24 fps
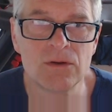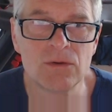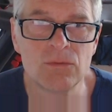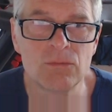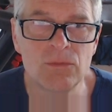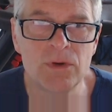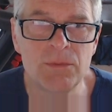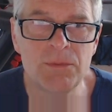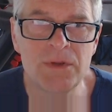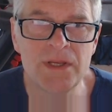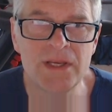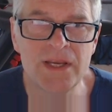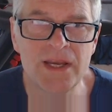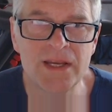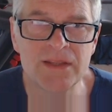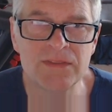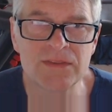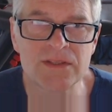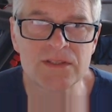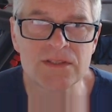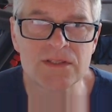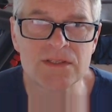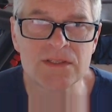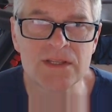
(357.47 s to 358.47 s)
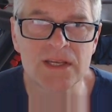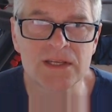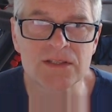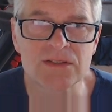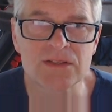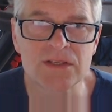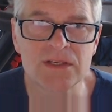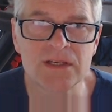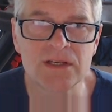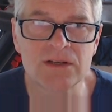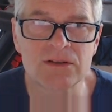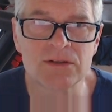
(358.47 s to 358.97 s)
when we add this
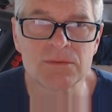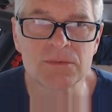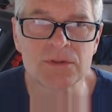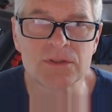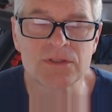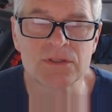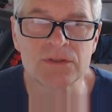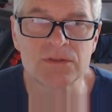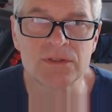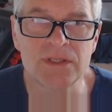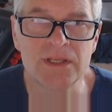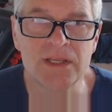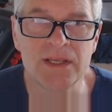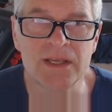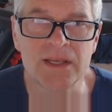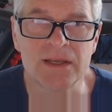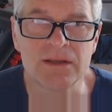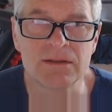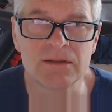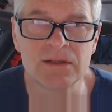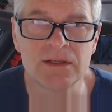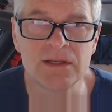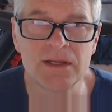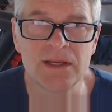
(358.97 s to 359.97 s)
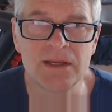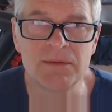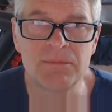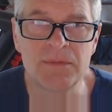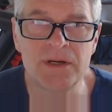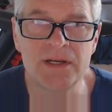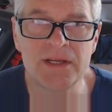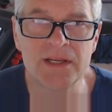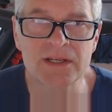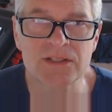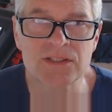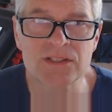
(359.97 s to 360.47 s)
next increment on here, it
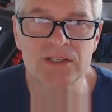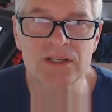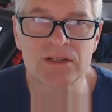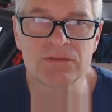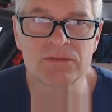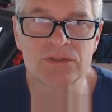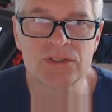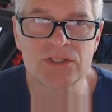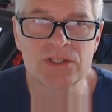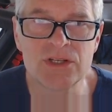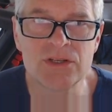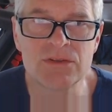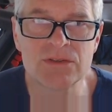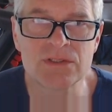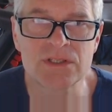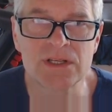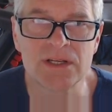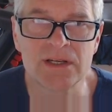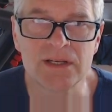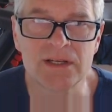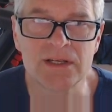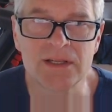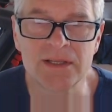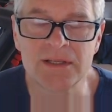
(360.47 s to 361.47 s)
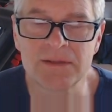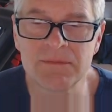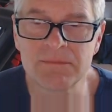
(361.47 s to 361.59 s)
might actually overshoot slightly.